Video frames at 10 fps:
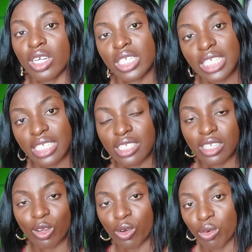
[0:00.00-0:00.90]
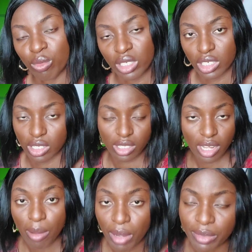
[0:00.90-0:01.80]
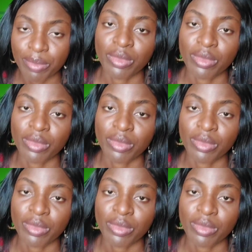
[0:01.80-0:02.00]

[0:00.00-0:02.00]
this law, which is CAMA.